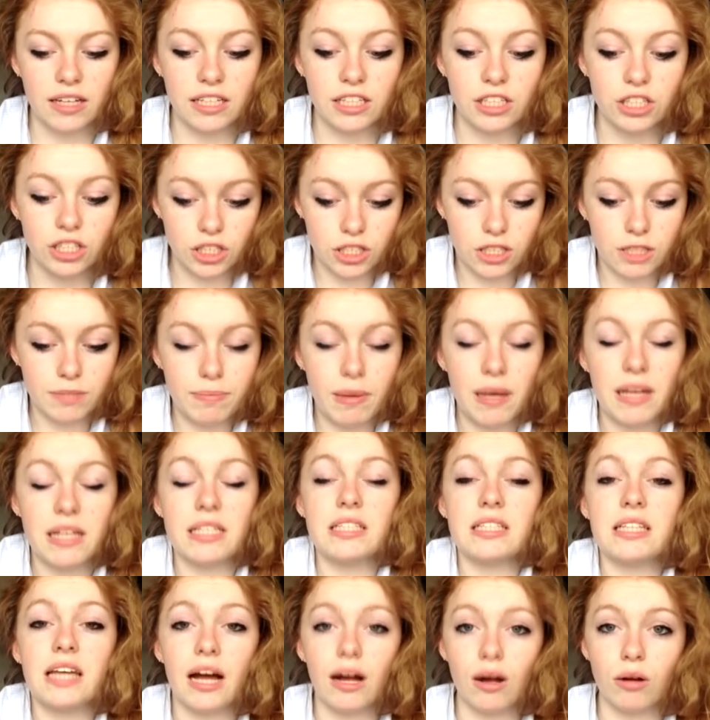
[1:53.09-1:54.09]
it just
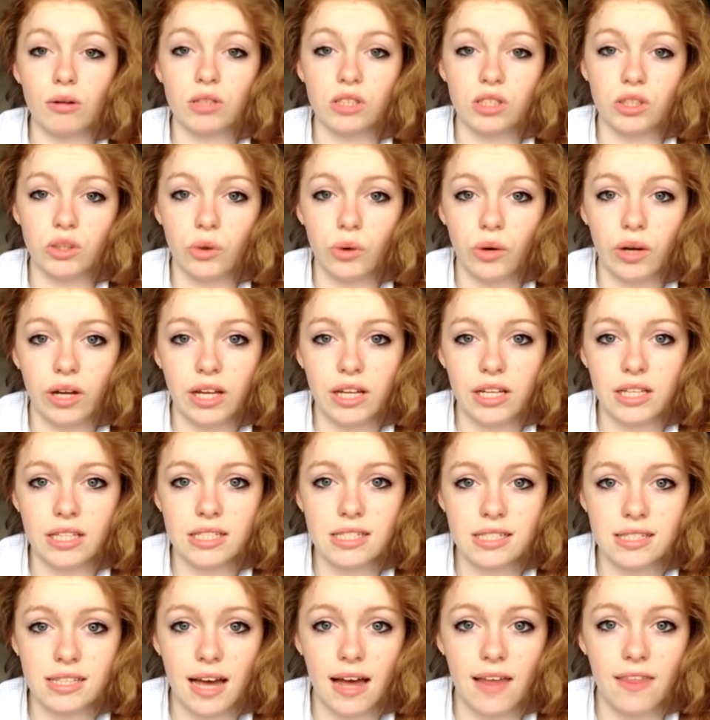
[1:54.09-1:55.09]
basically tells the
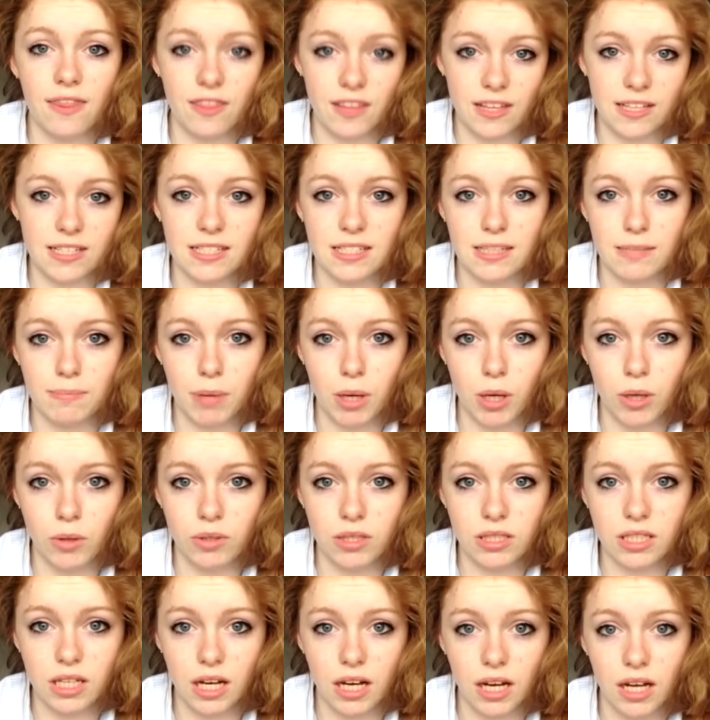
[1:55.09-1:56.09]
audience that this is a
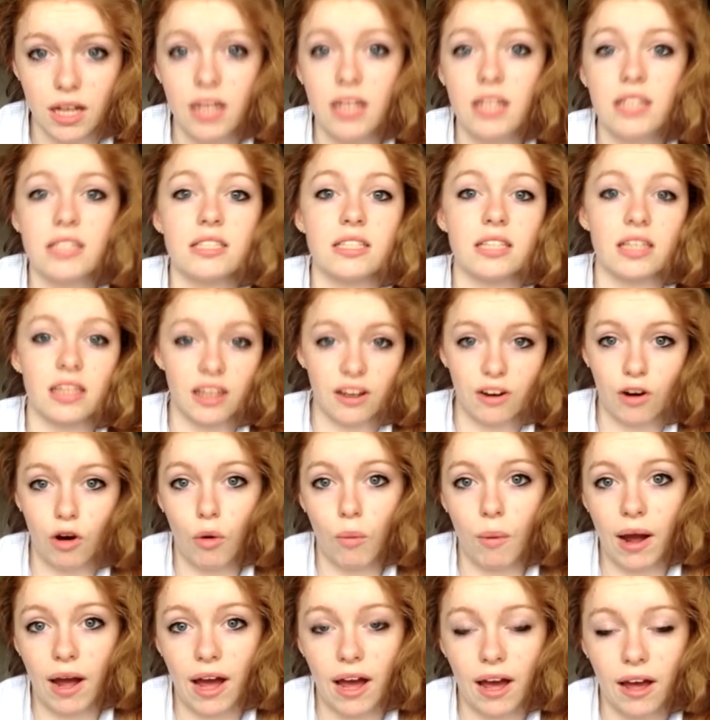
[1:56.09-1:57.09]
poster so that they're
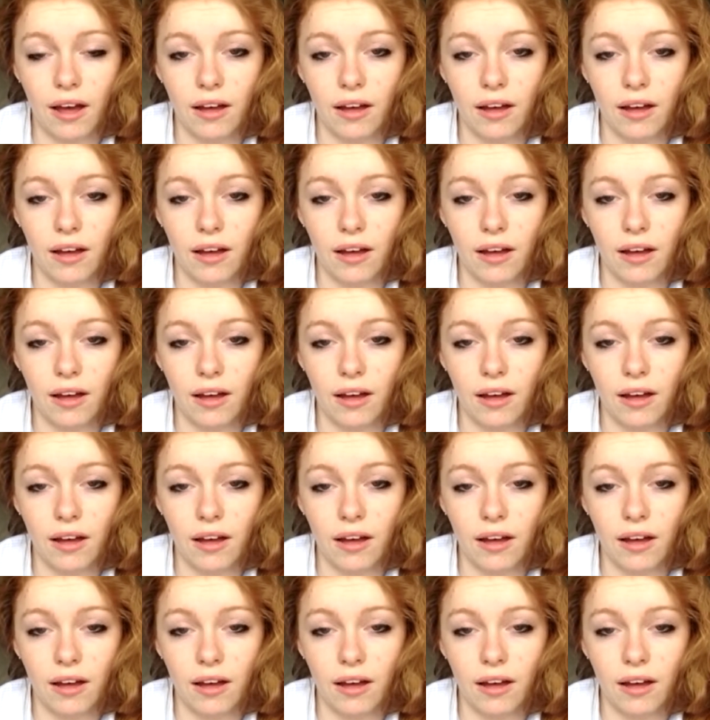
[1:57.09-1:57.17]
aware,